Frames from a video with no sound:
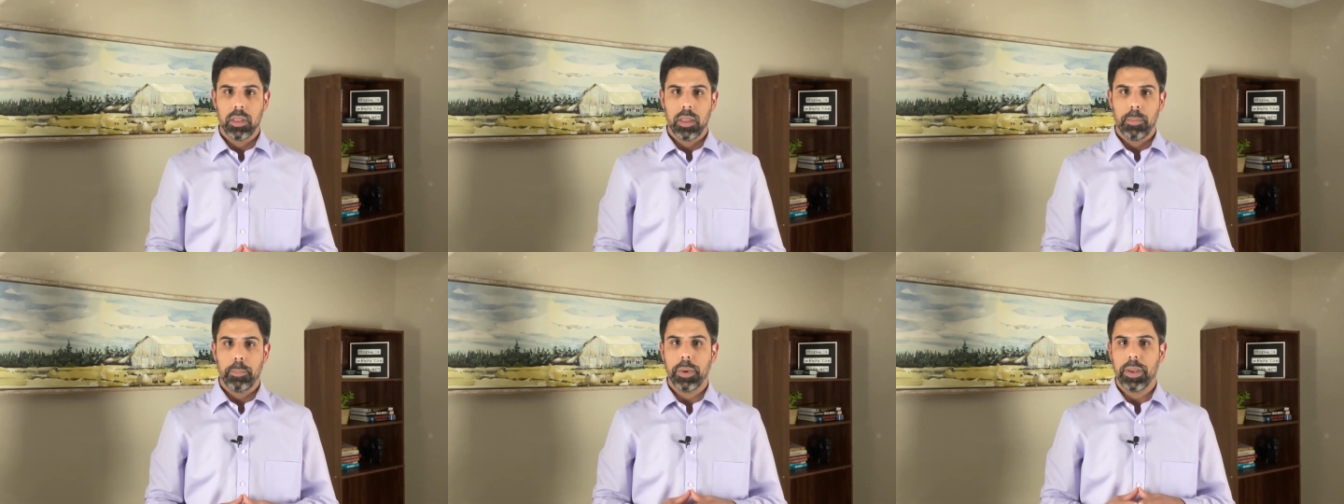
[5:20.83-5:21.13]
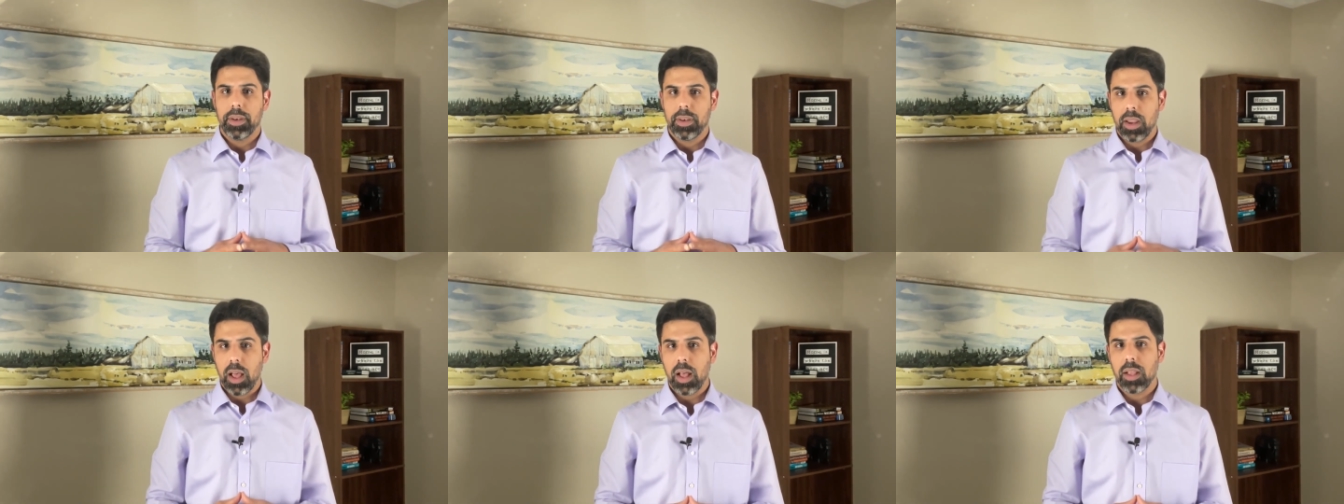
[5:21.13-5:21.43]

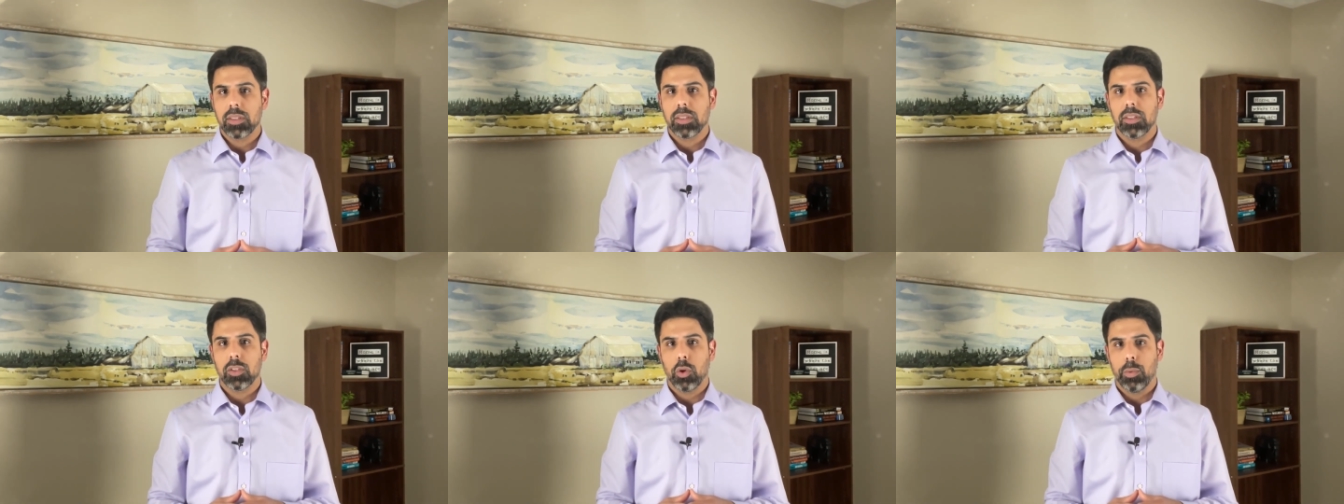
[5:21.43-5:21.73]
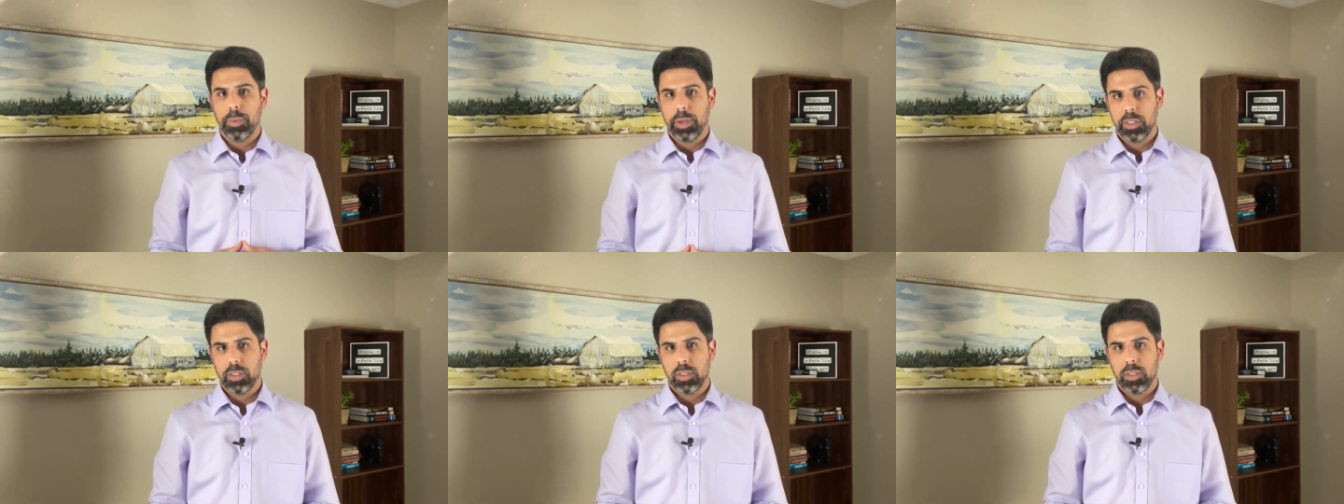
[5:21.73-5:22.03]
but not so
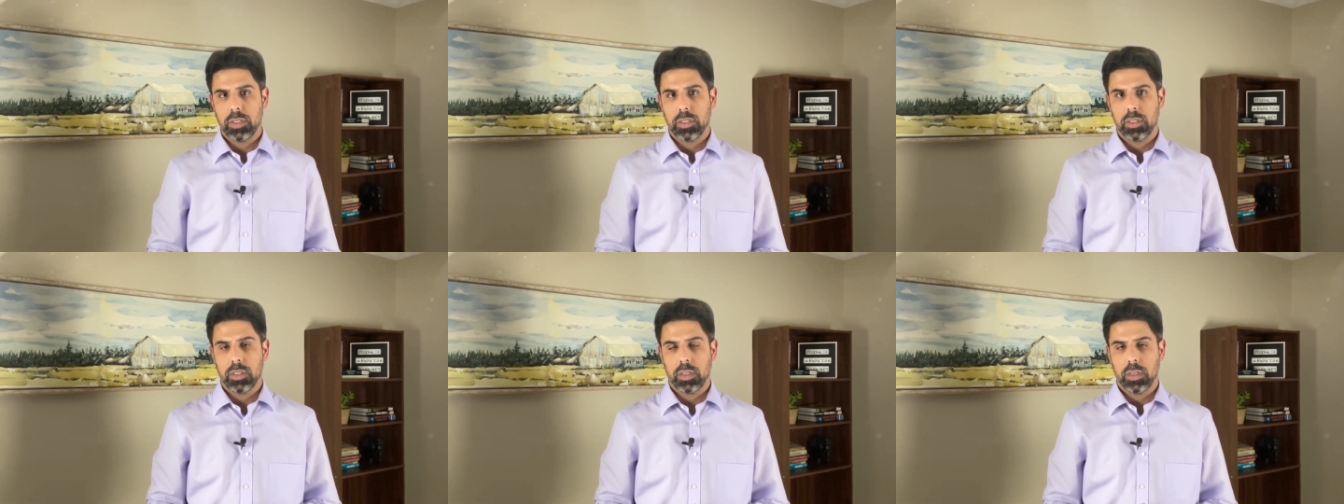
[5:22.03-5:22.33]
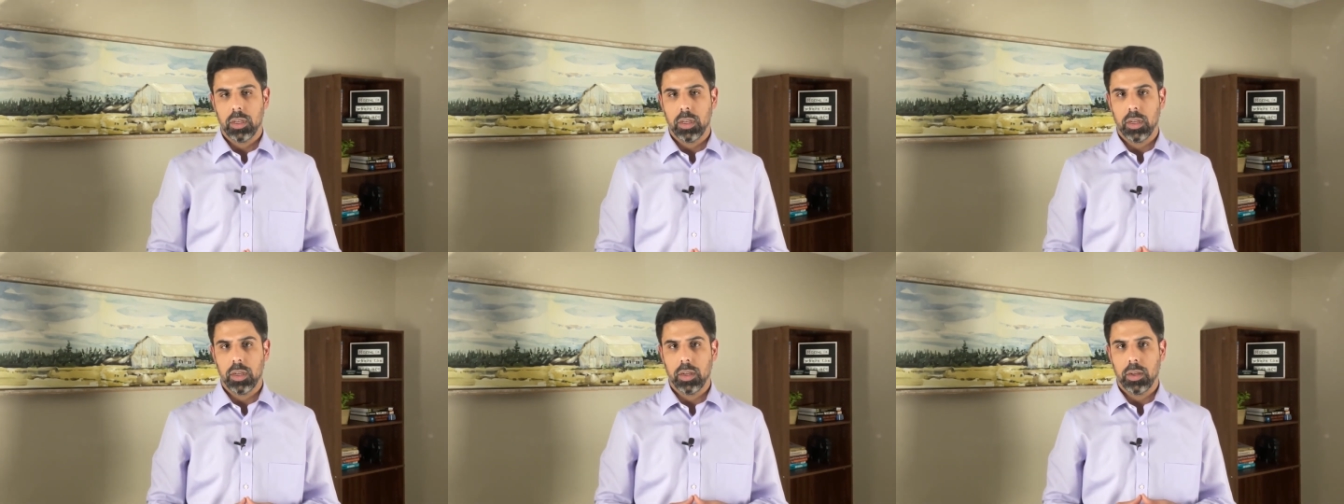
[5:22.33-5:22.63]
much
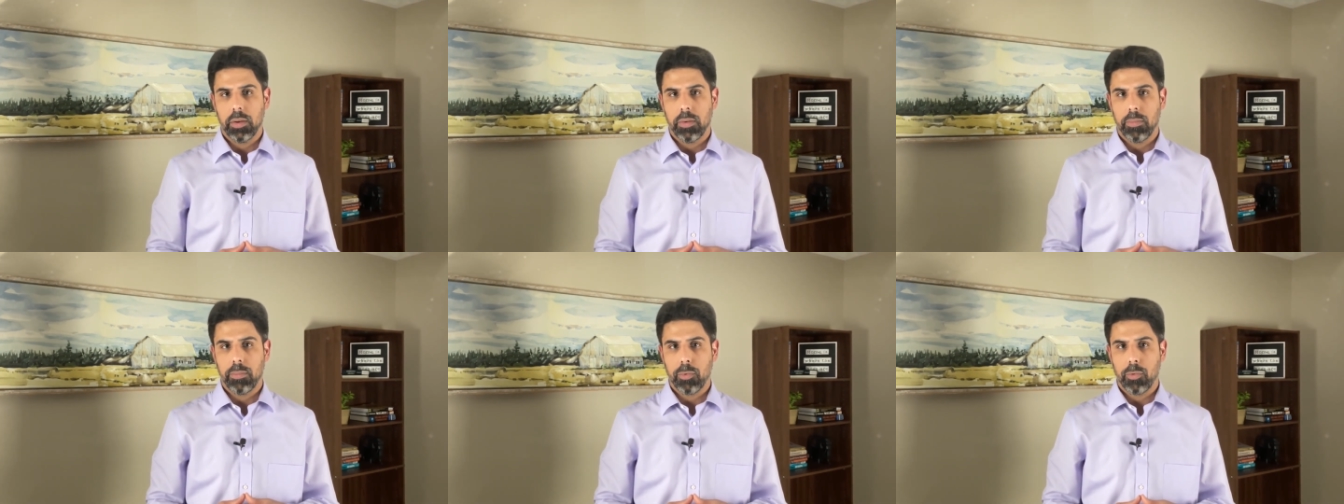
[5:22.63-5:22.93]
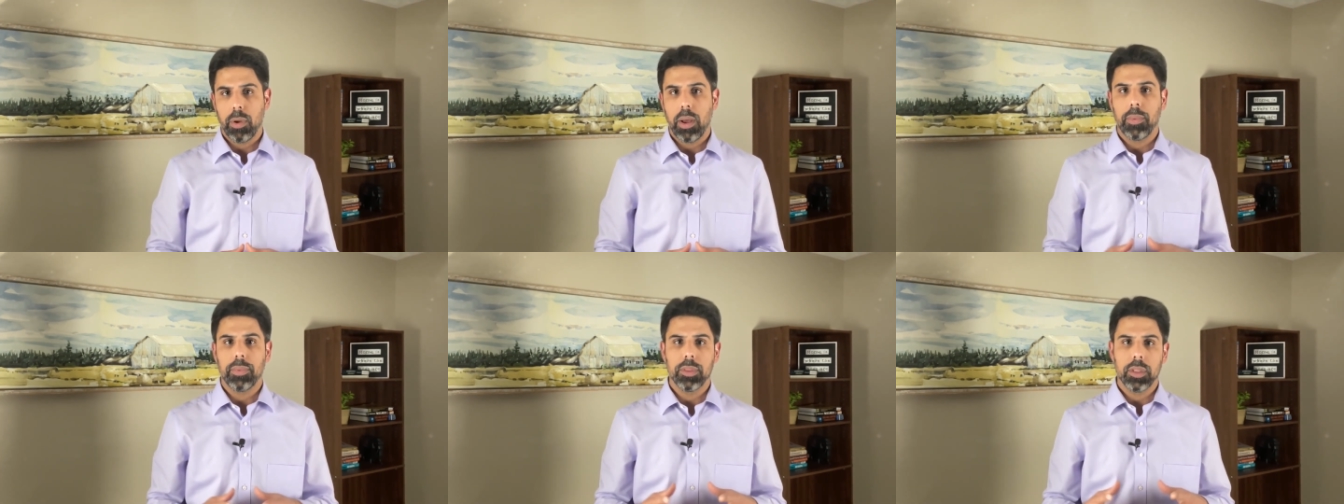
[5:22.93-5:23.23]

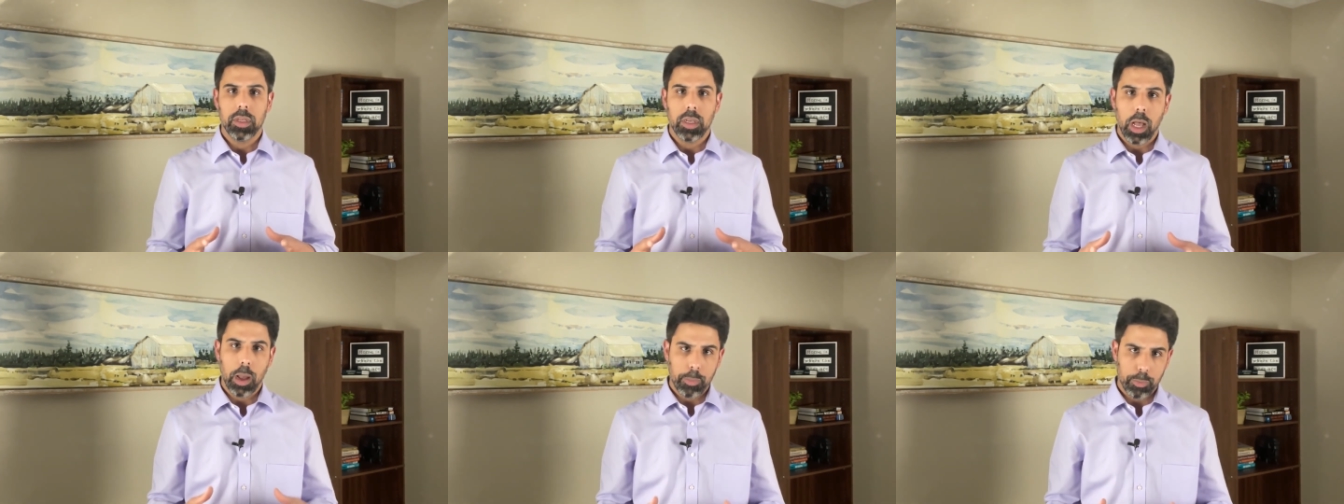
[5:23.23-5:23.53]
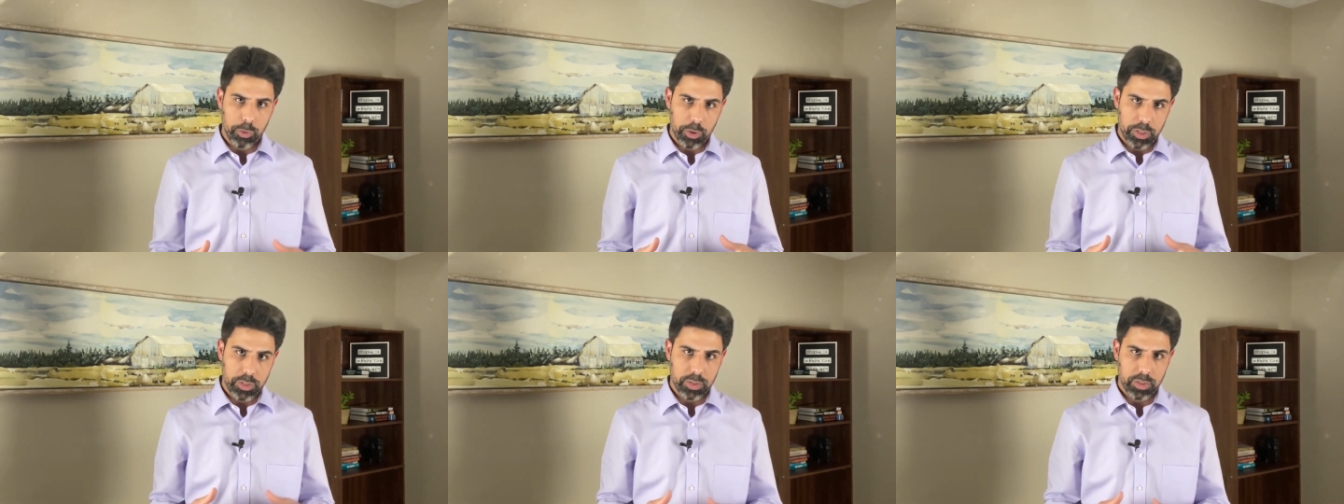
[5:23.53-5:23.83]
around the
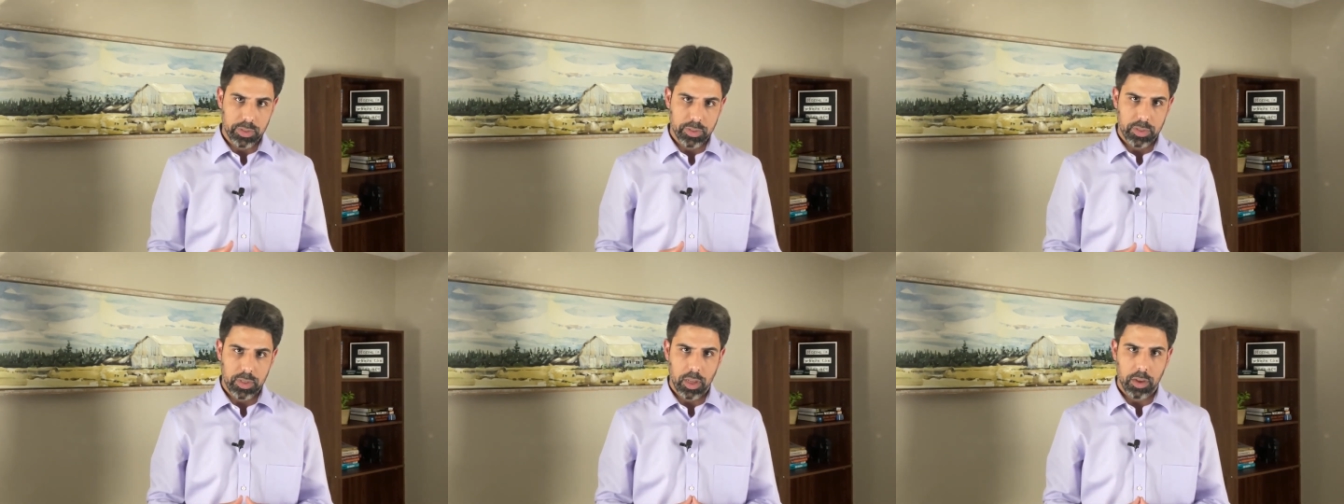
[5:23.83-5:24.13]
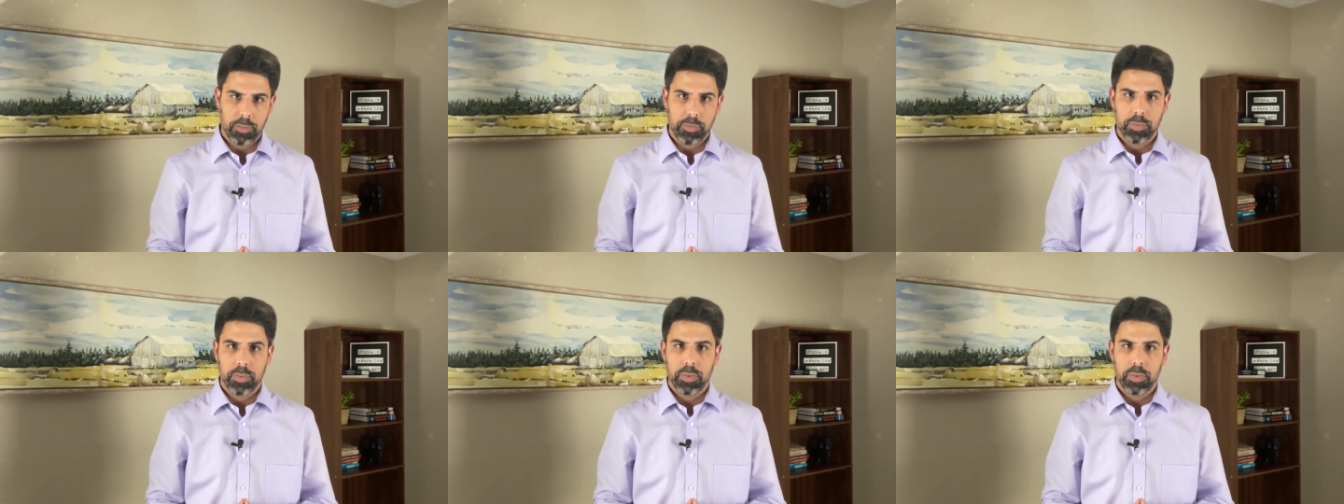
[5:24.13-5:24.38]
operational stuff.